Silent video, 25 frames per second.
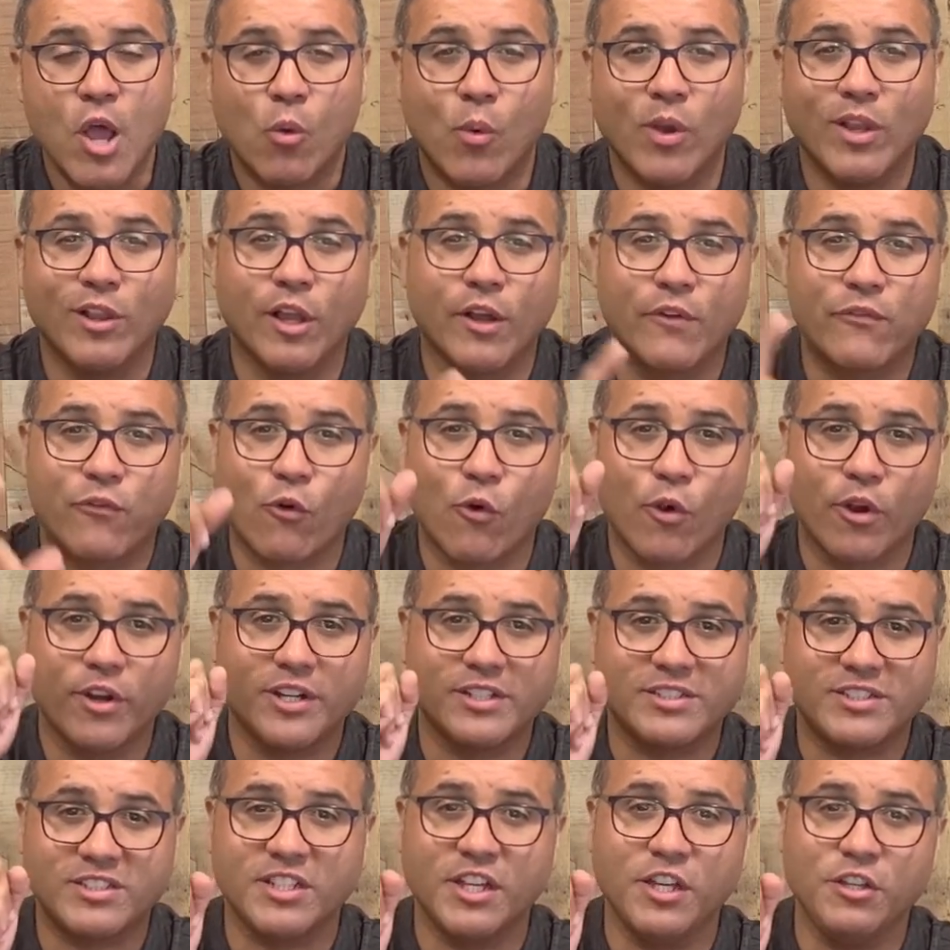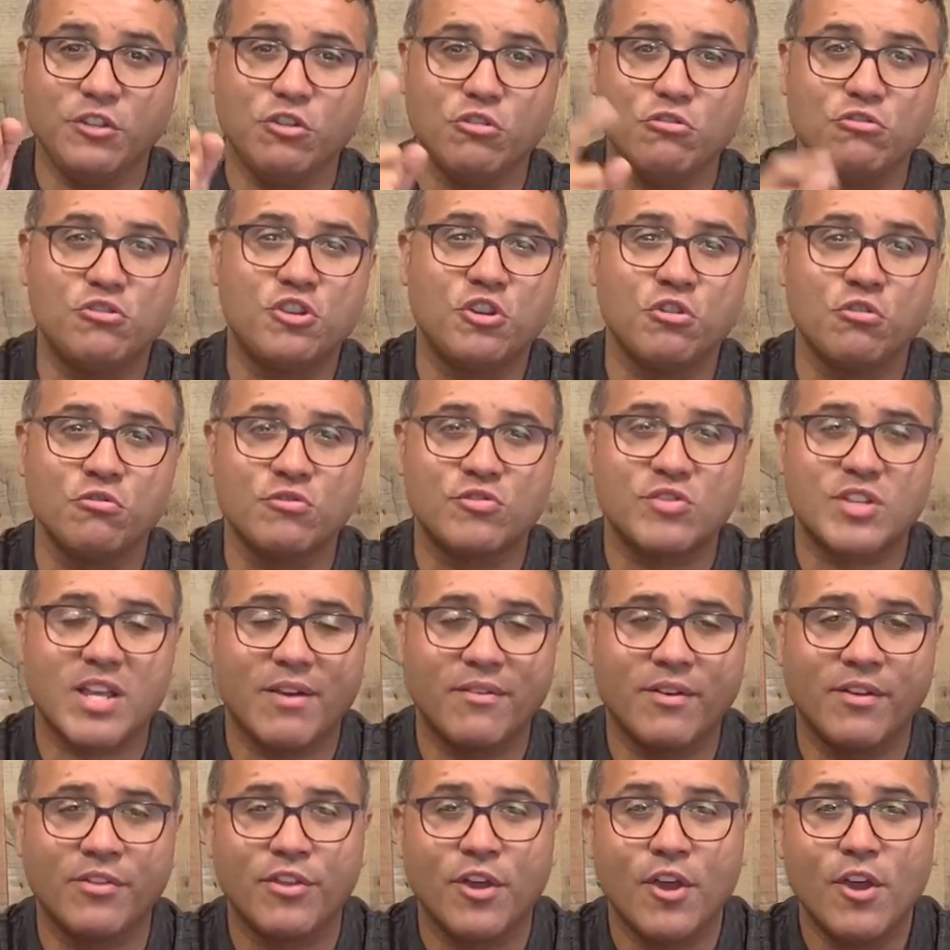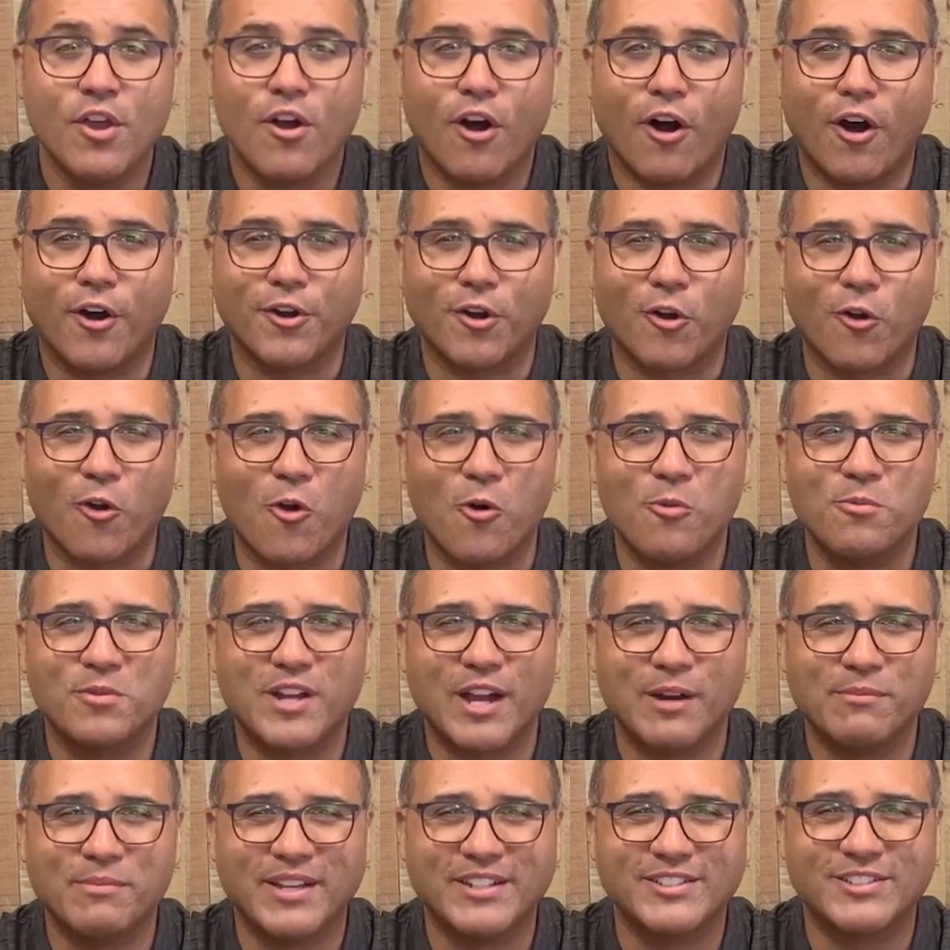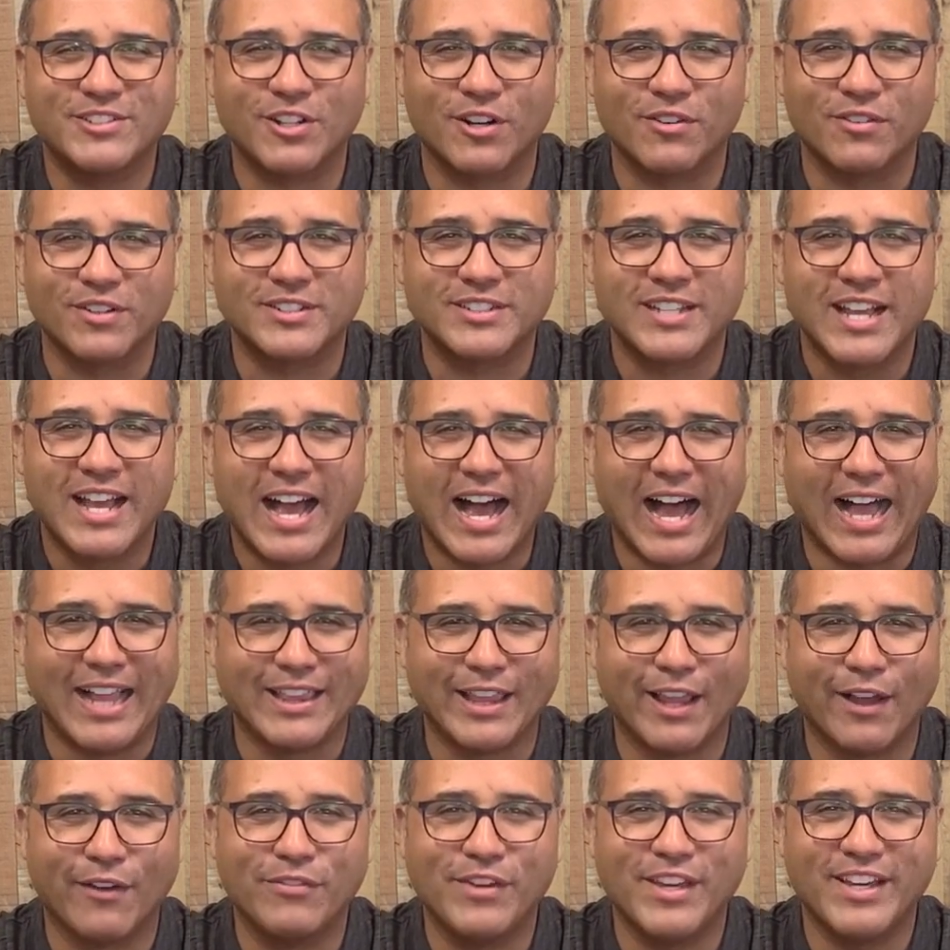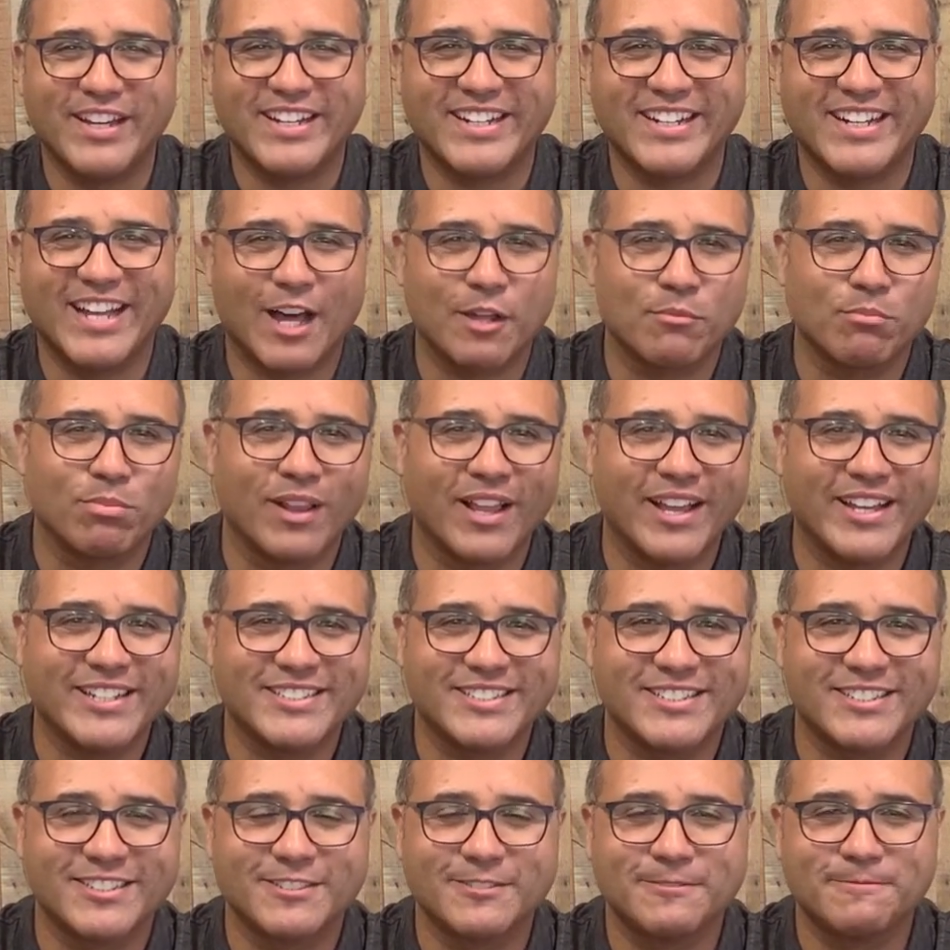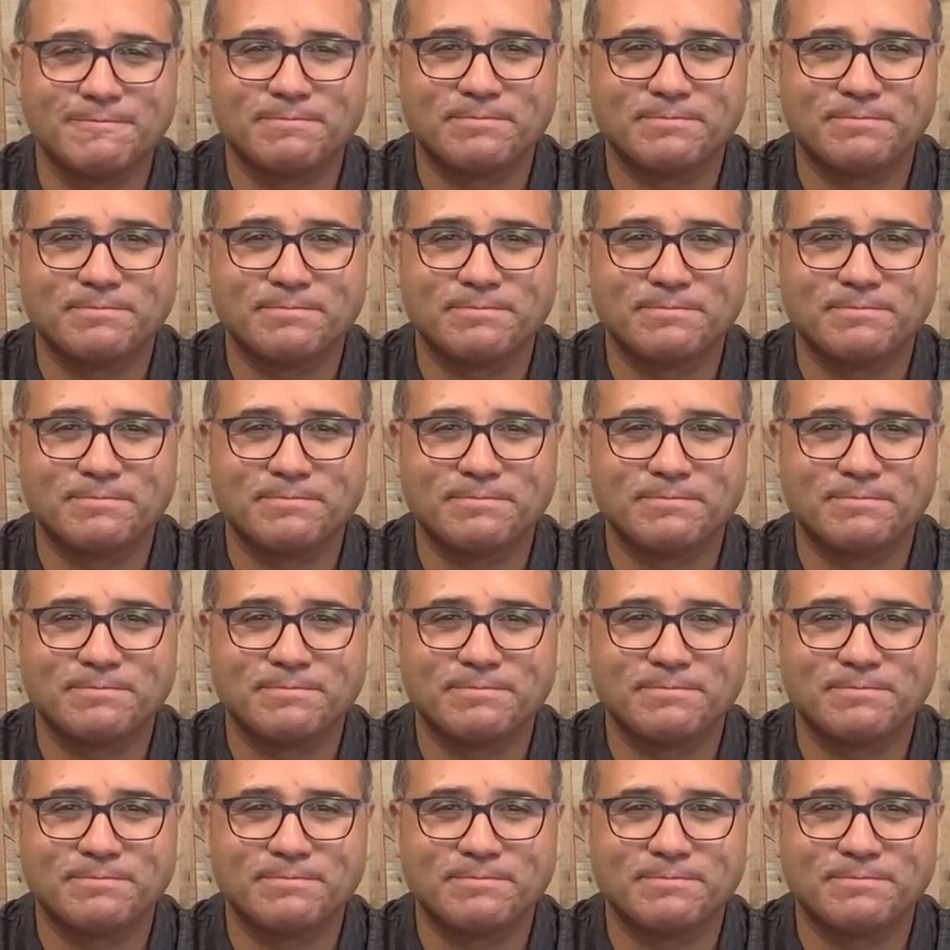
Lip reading: We look forward to seeing you June 7th on our homecoming service. I love you. God bless.